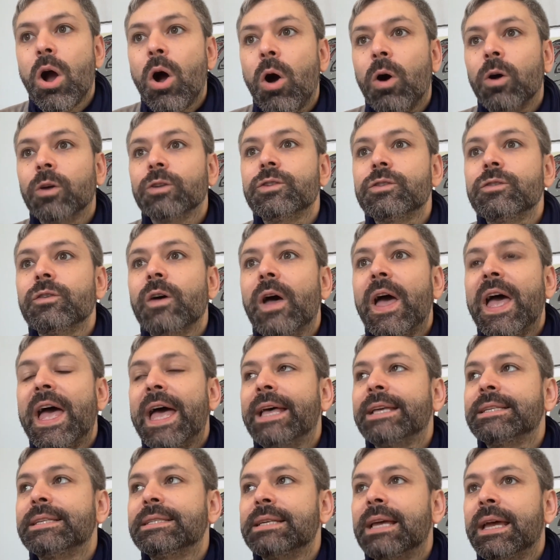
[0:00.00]
also
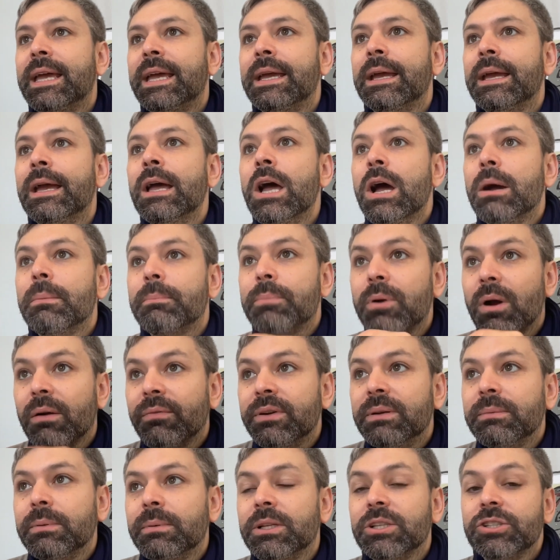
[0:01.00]
as a
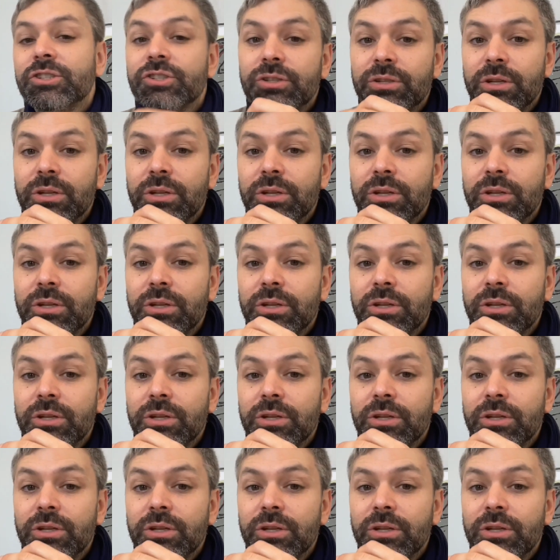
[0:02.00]
profitable